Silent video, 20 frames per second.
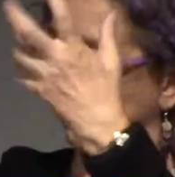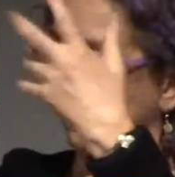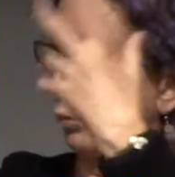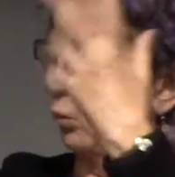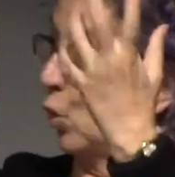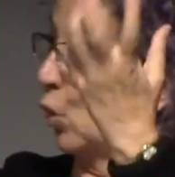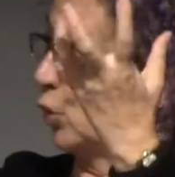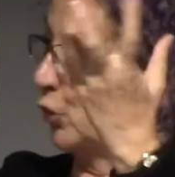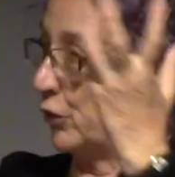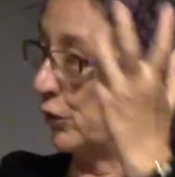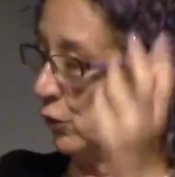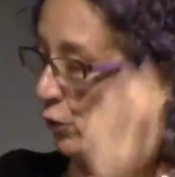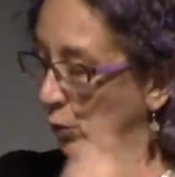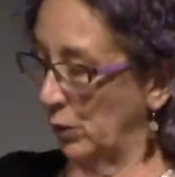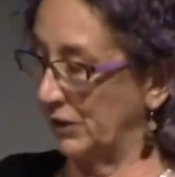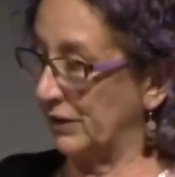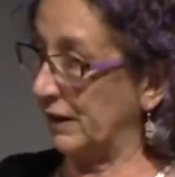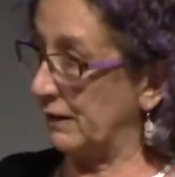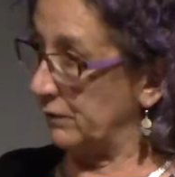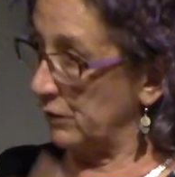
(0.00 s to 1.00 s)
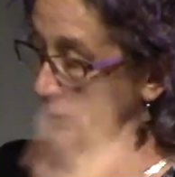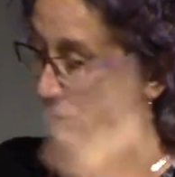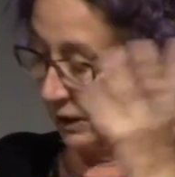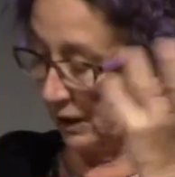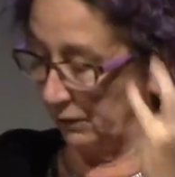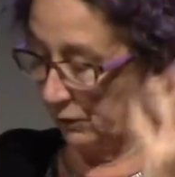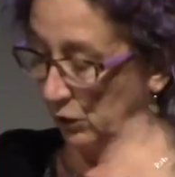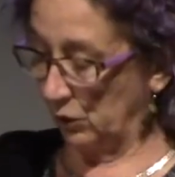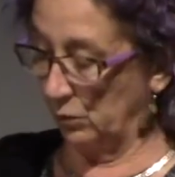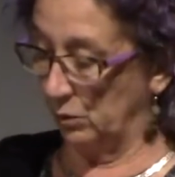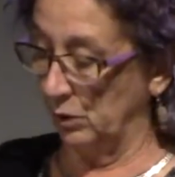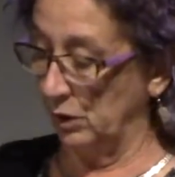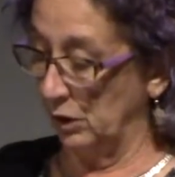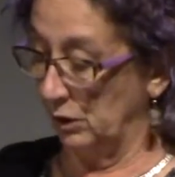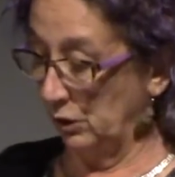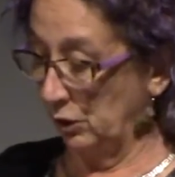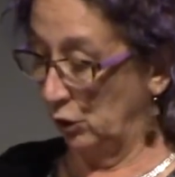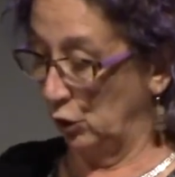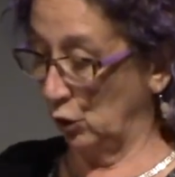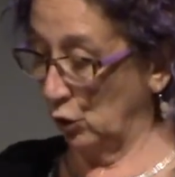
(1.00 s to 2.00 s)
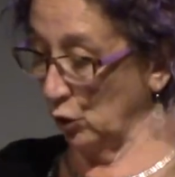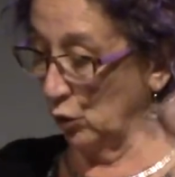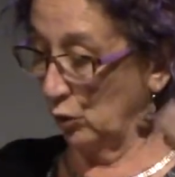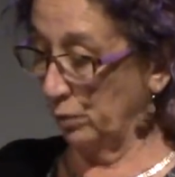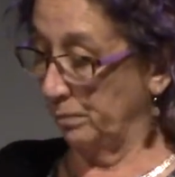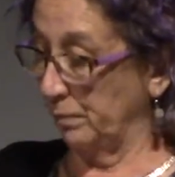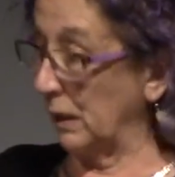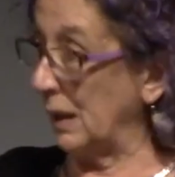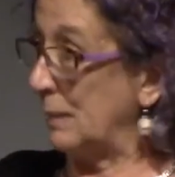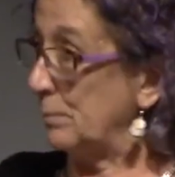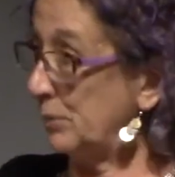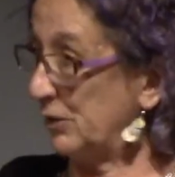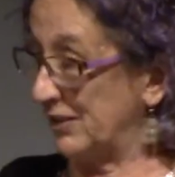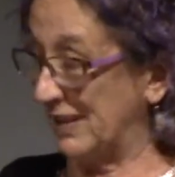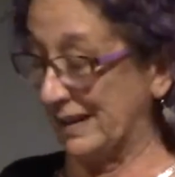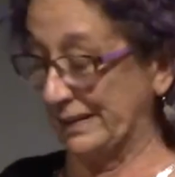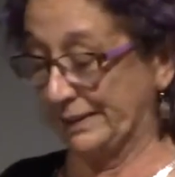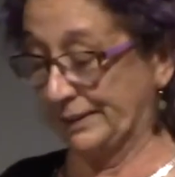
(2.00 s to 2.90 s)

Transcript: wood or whatever to give you your landscape.